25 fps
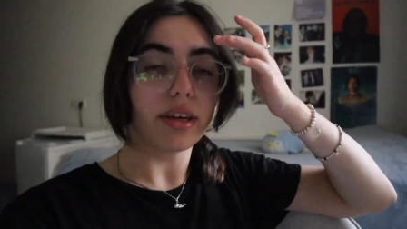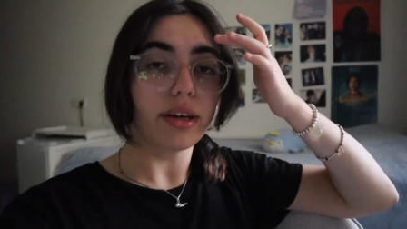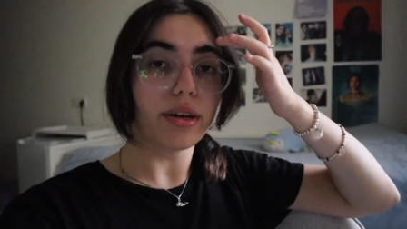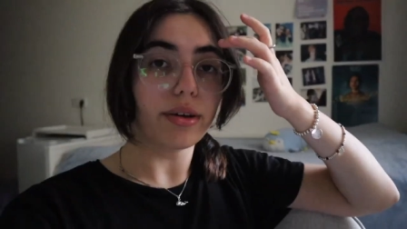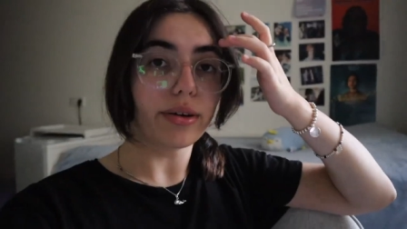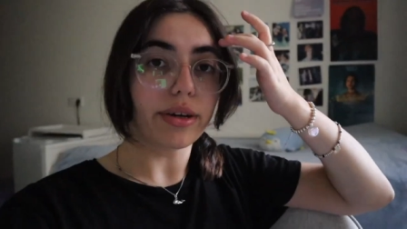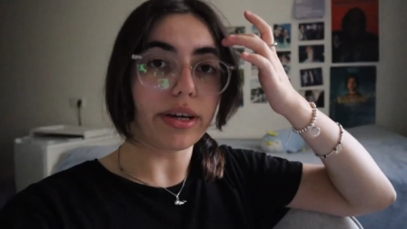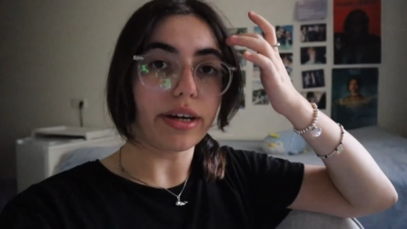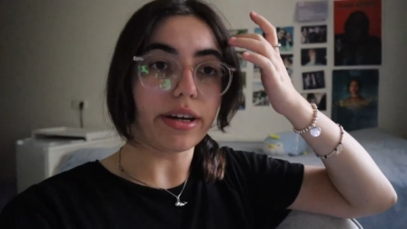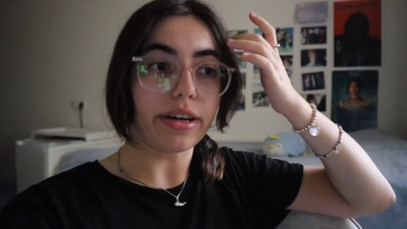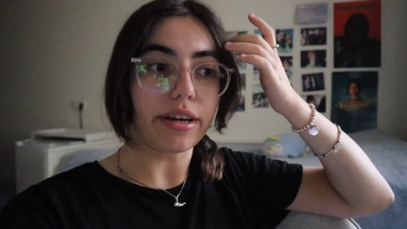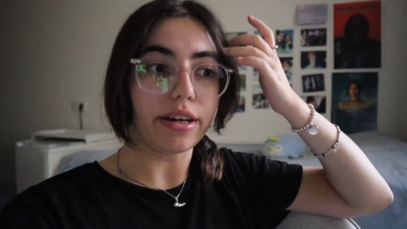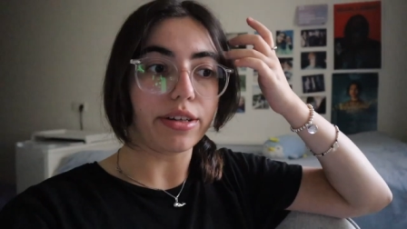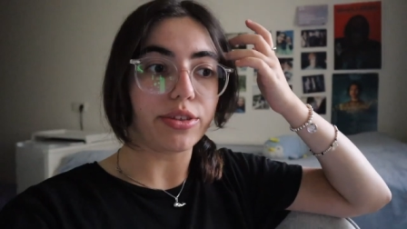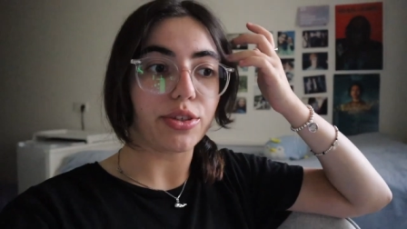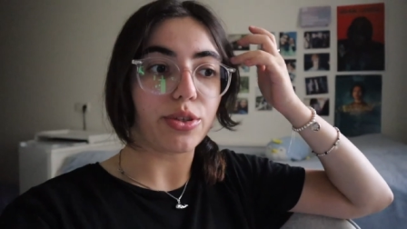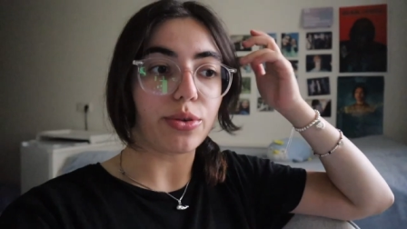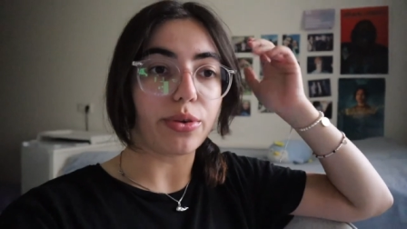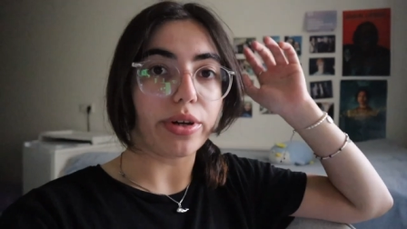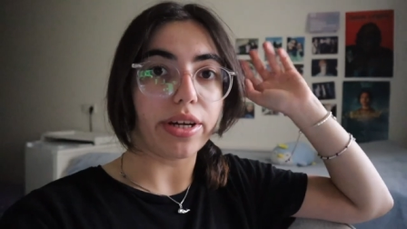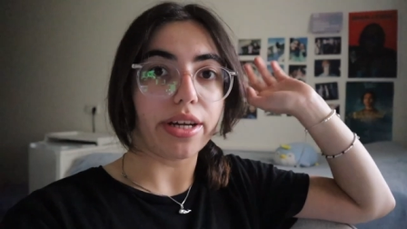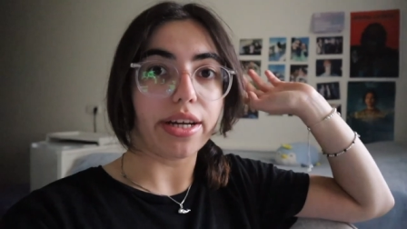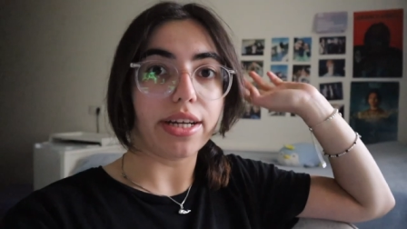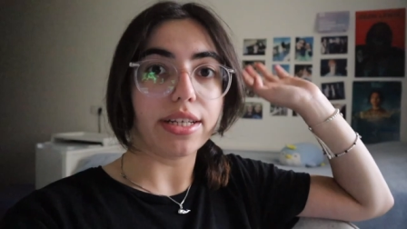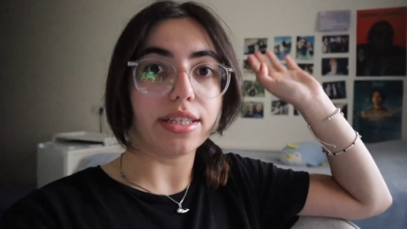Okay guys,
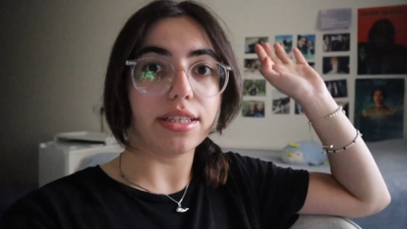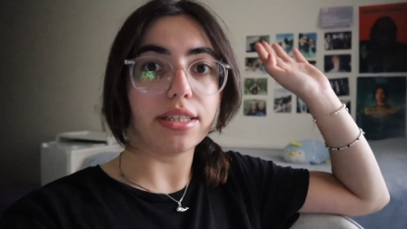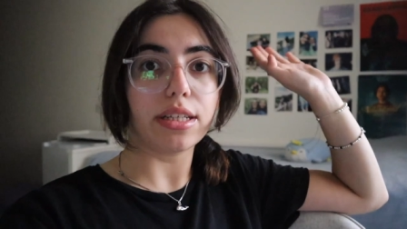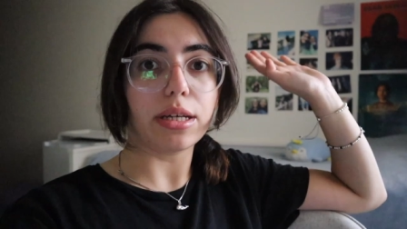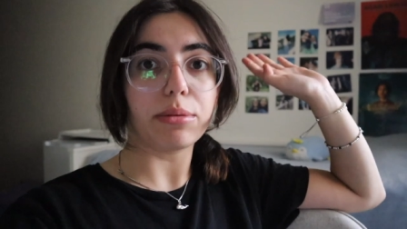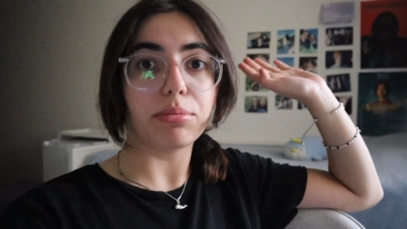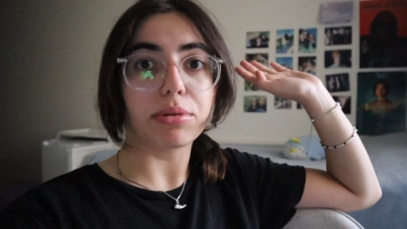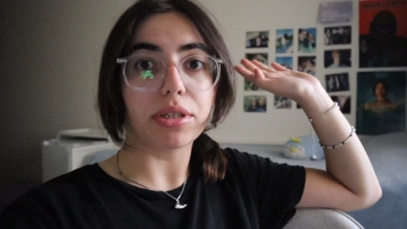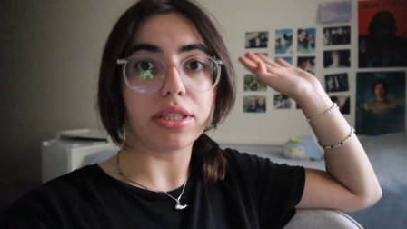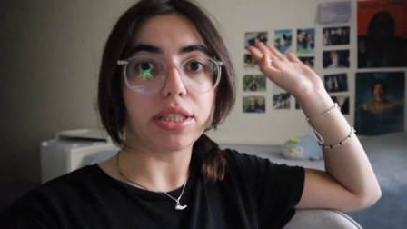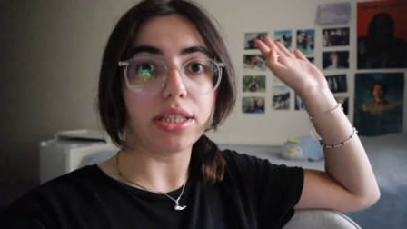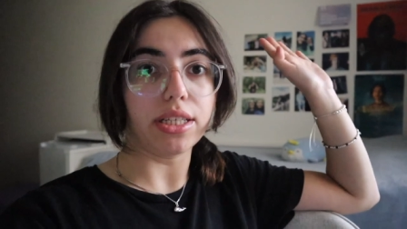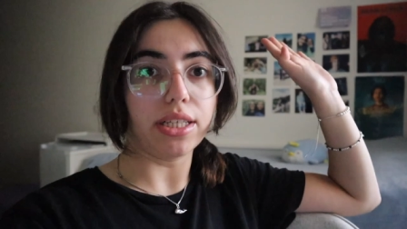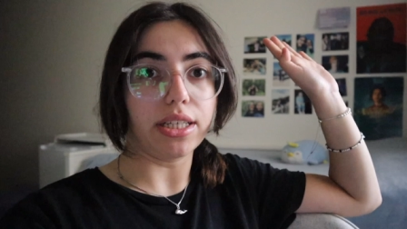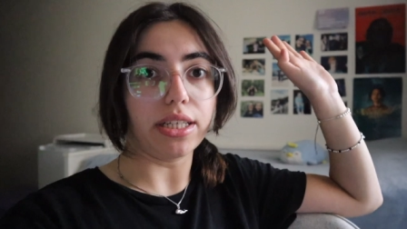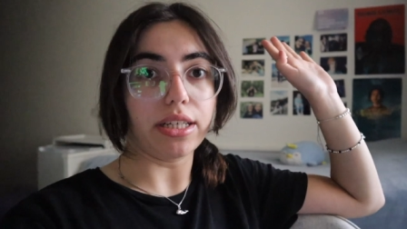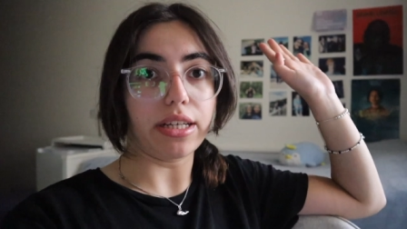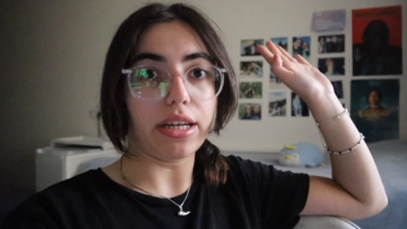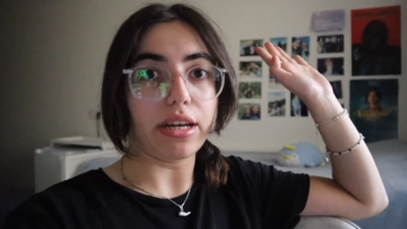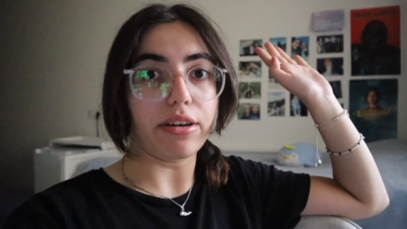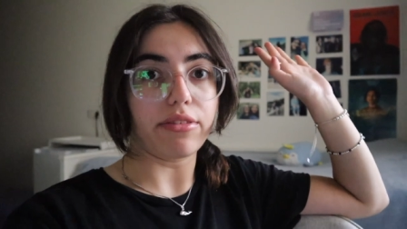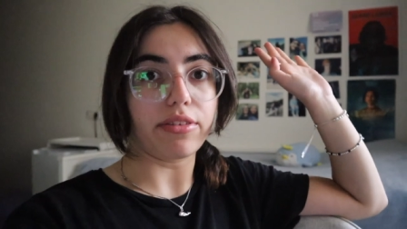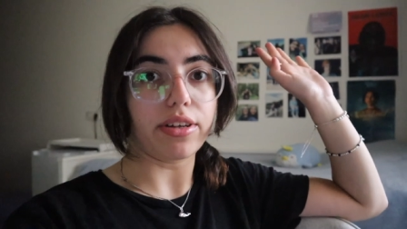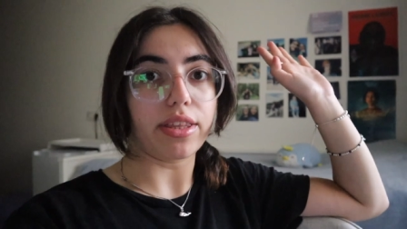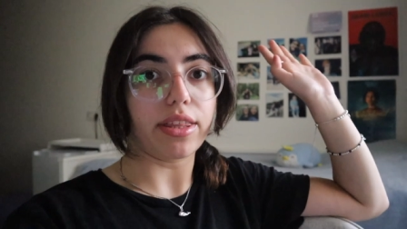so I ended up
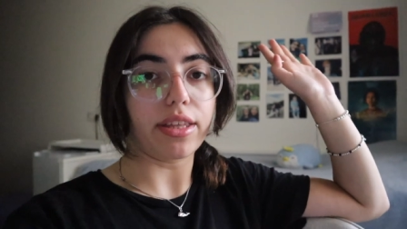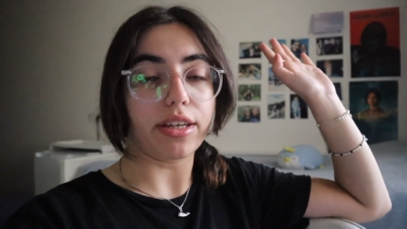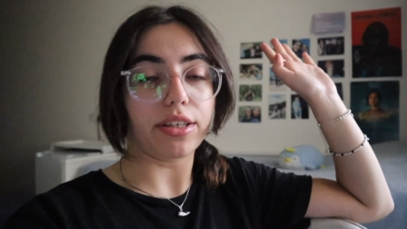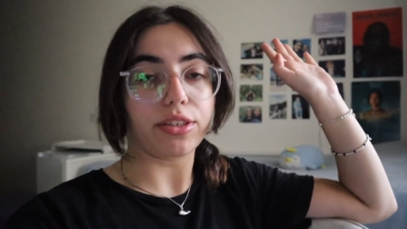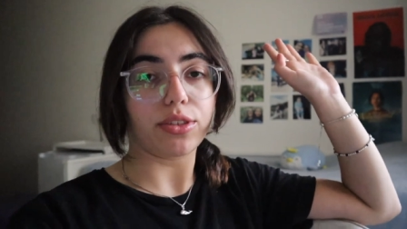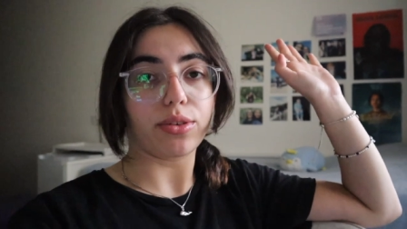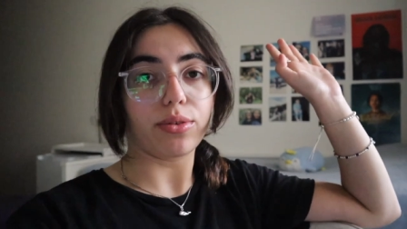cleaning everything,